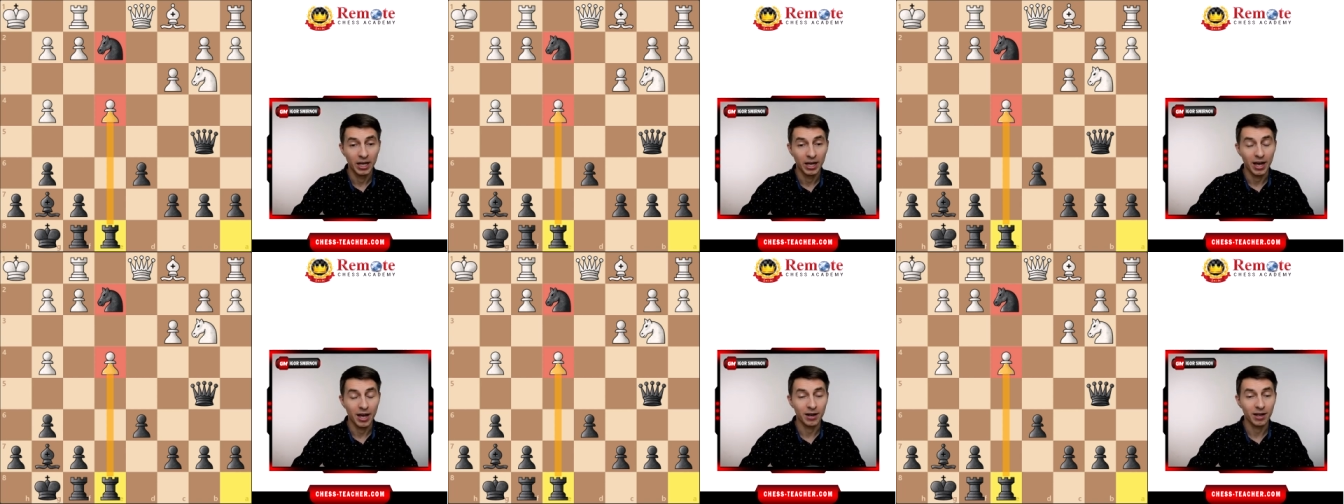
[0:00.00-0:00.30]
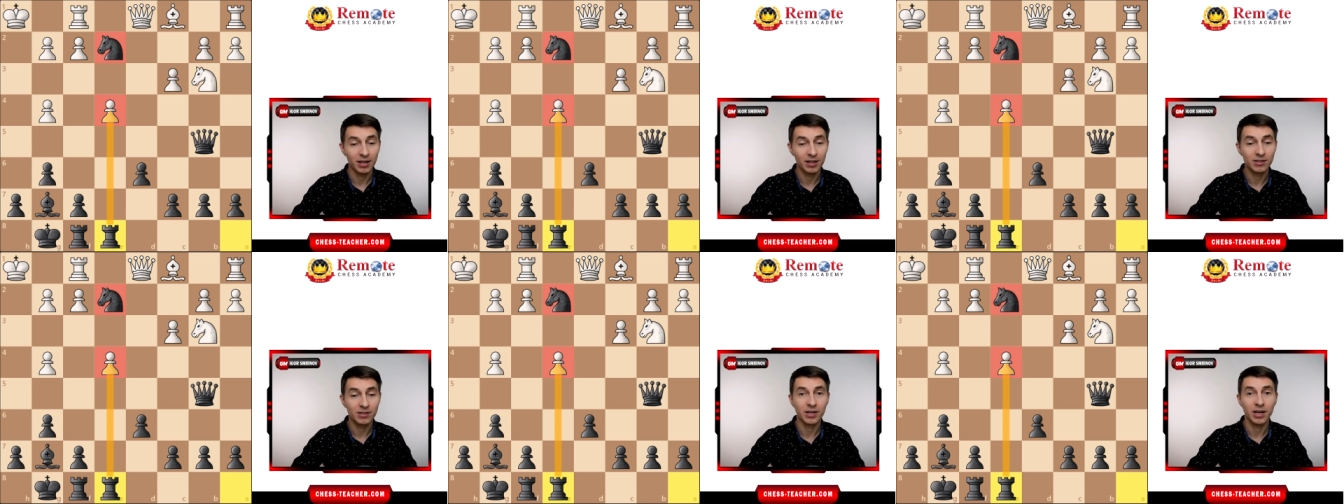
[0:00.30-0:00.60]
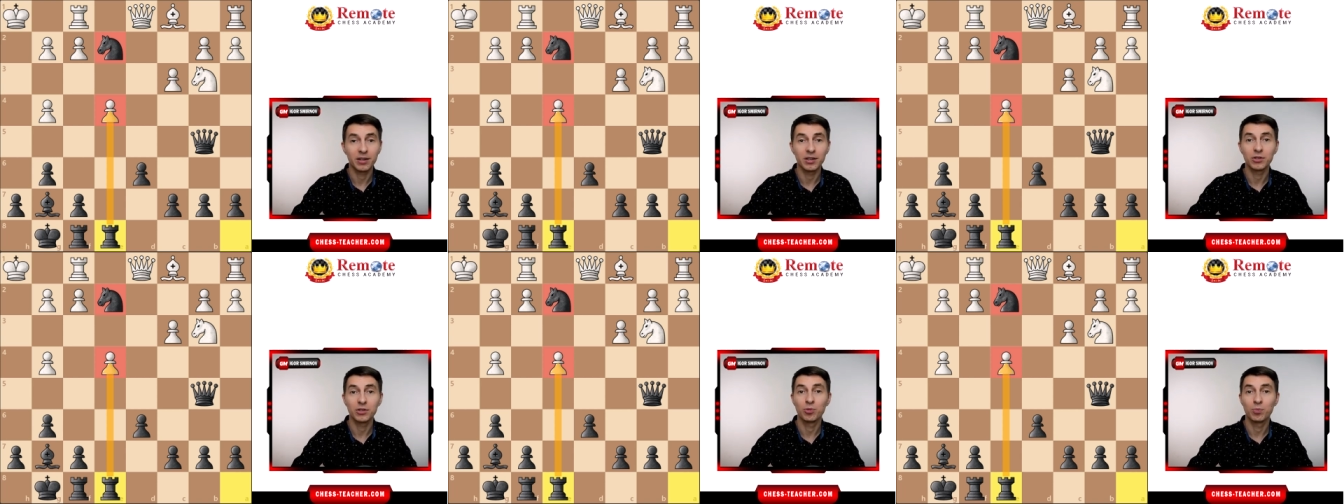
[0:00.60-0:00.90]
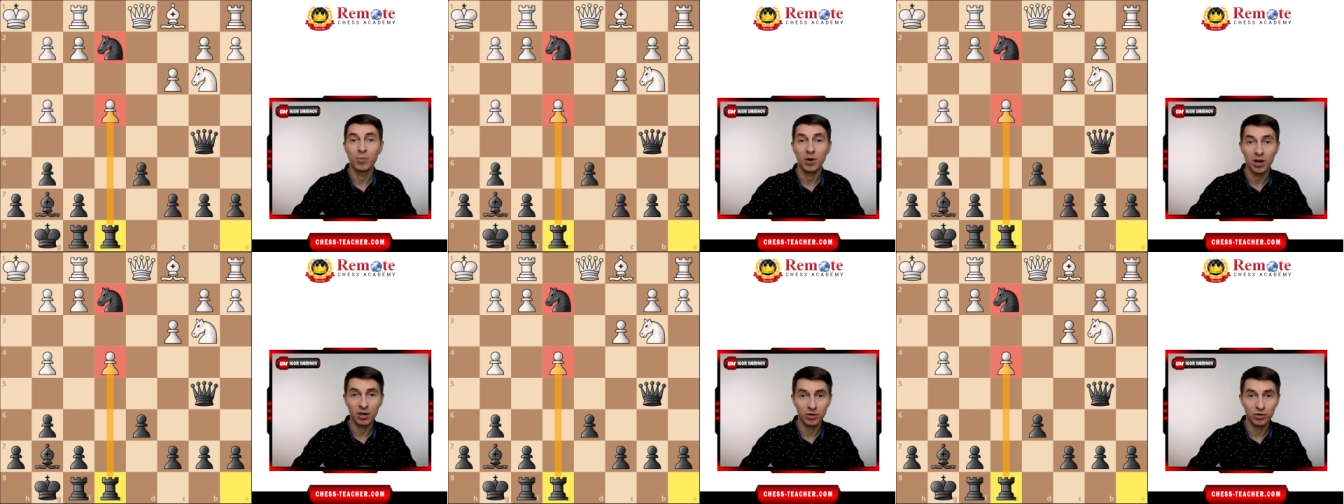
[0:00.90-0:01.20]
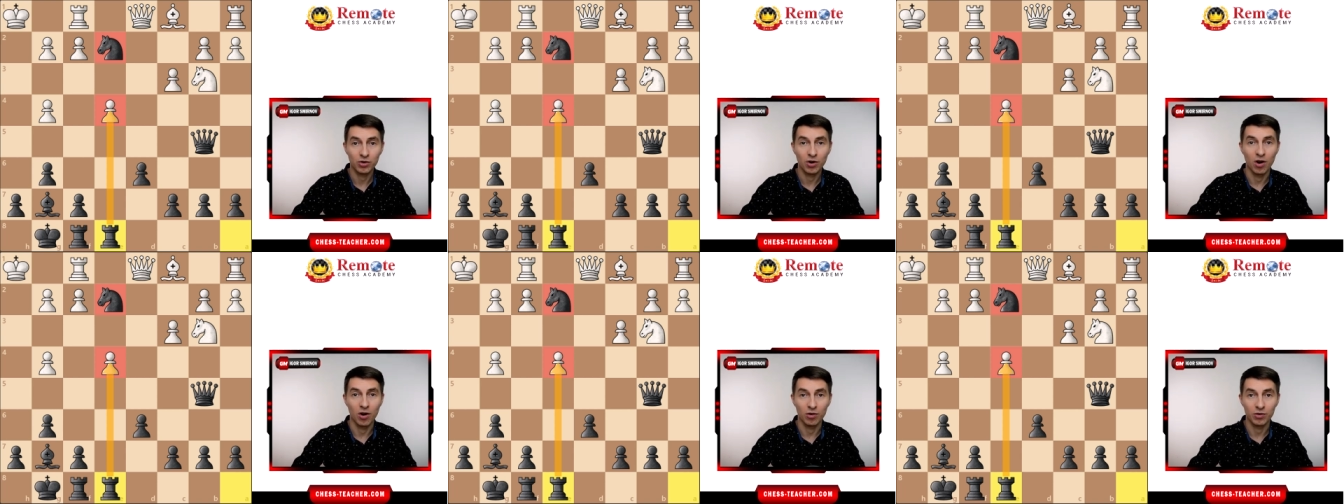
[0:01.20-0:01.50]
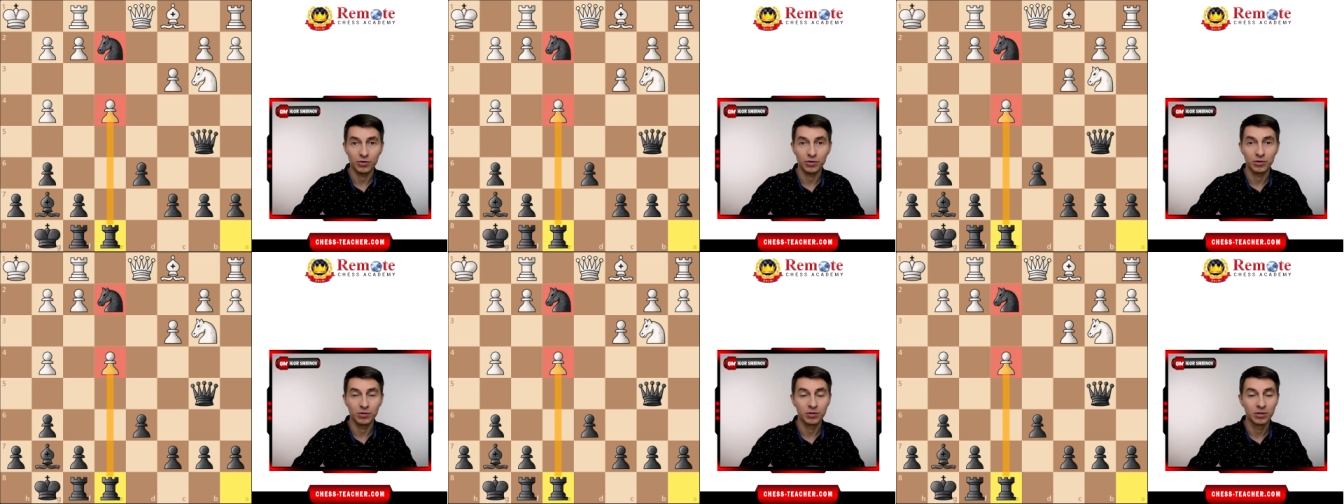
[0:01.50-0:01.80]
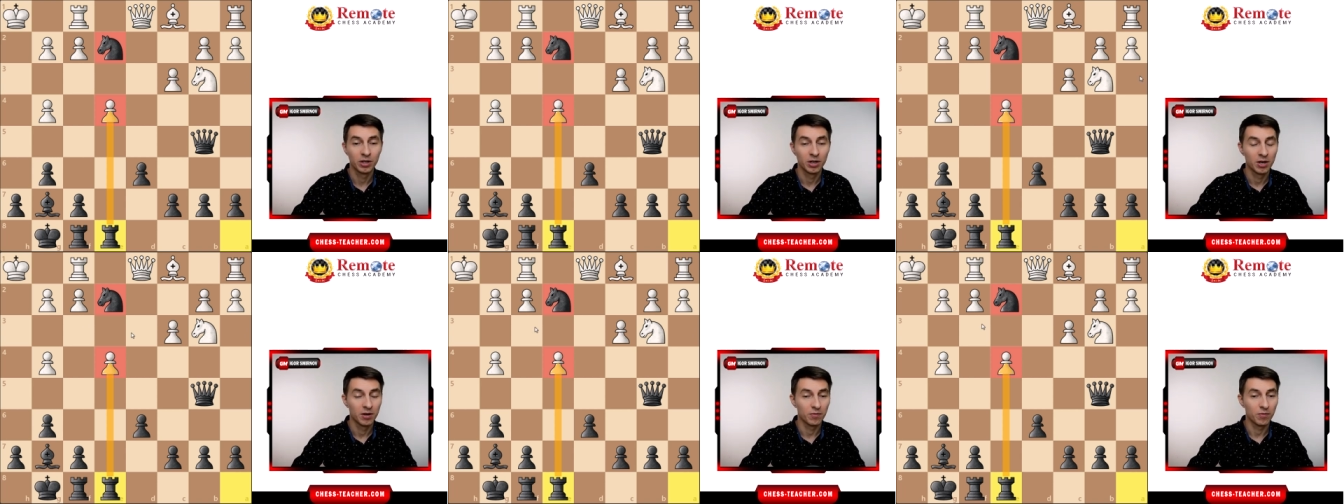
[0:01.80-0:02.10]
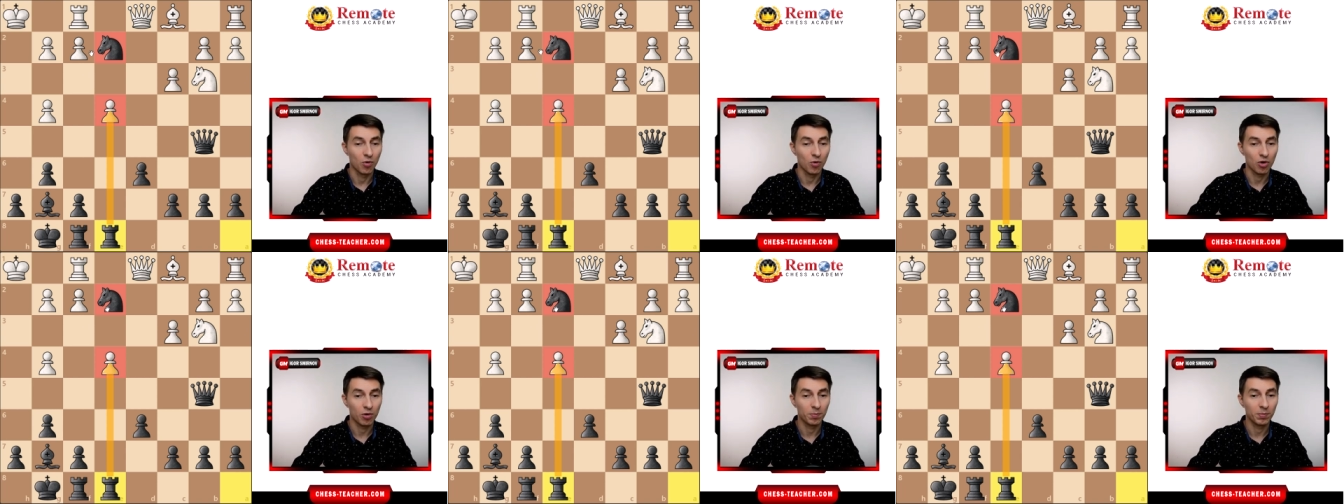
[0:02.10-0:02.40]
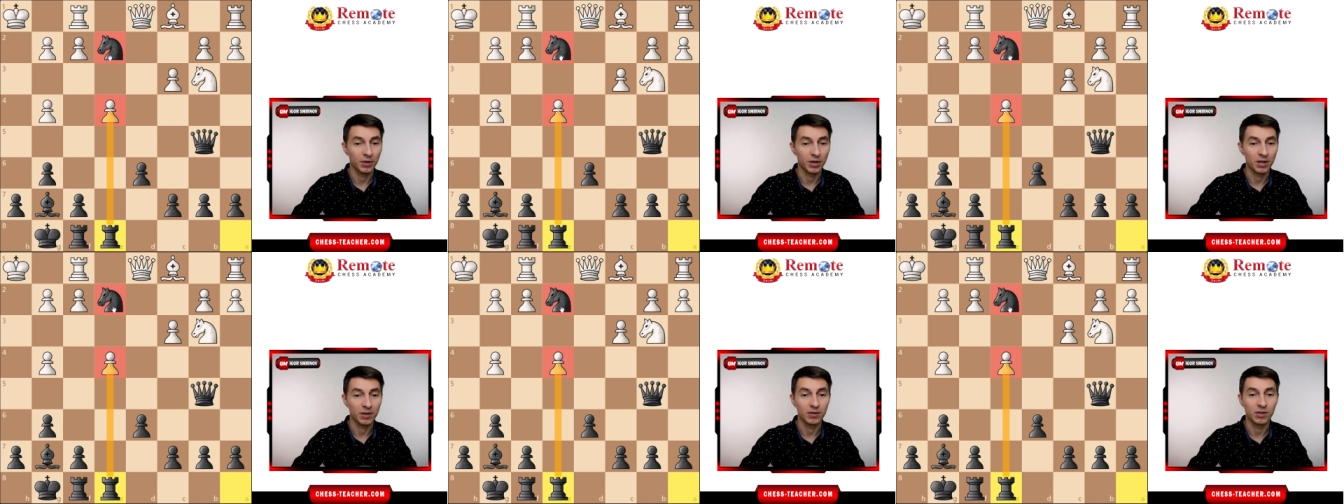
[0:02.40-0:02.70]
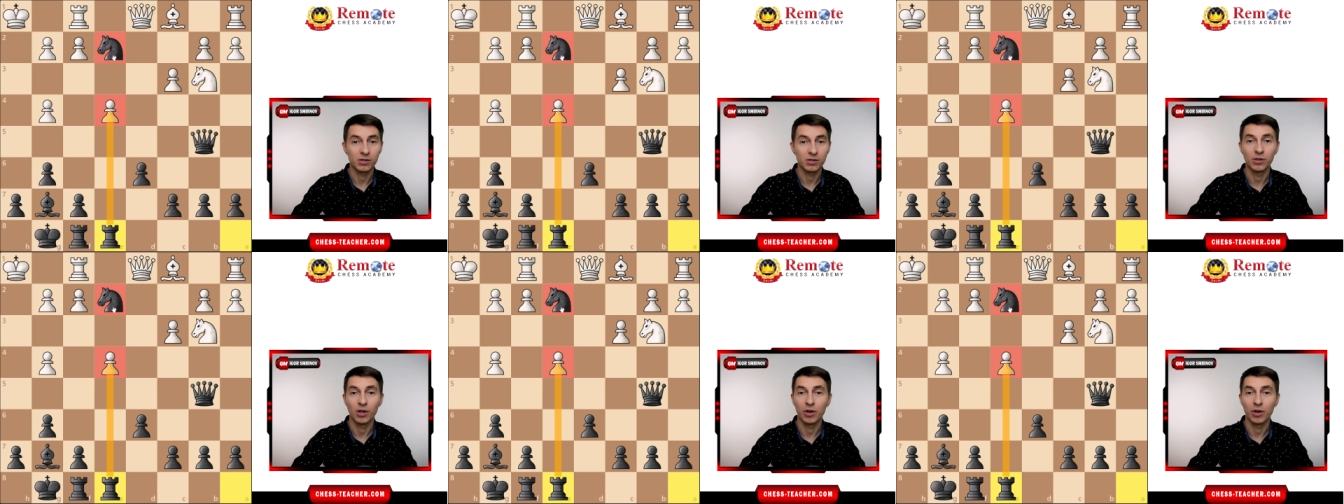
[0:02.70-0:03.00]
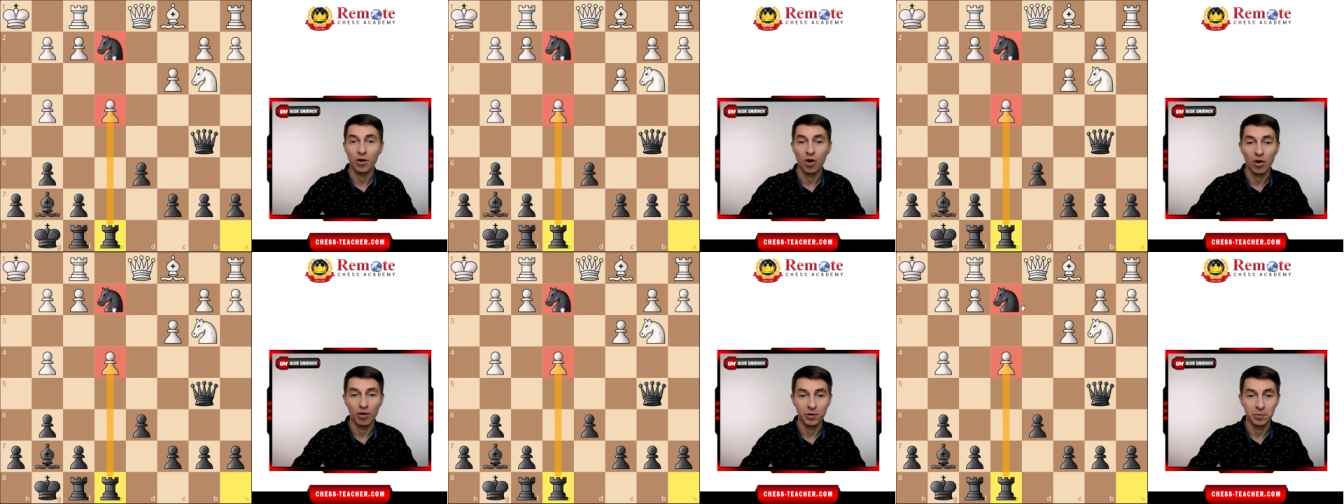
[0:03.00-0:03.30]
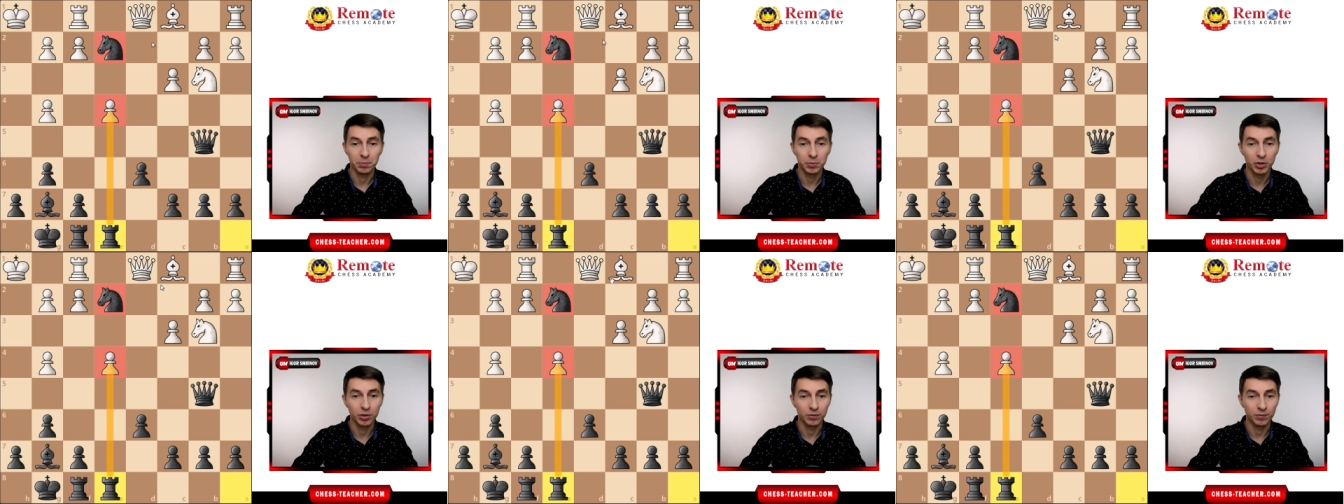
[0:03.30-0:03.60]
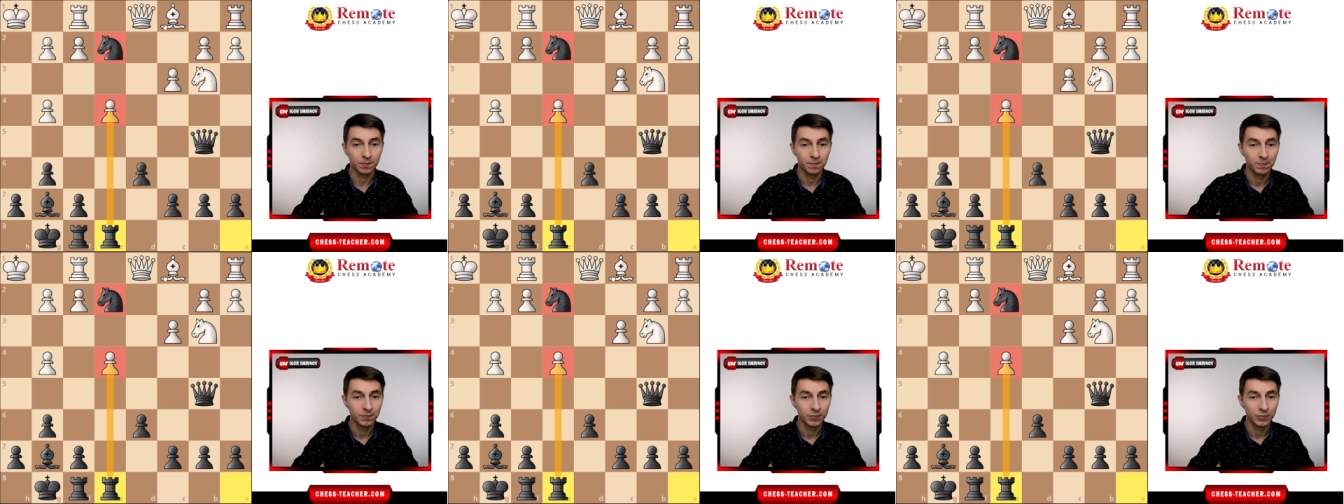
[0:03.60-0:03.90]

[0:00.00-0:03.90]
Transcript: and he decided to punish Carlsen for playing this light-hearted move.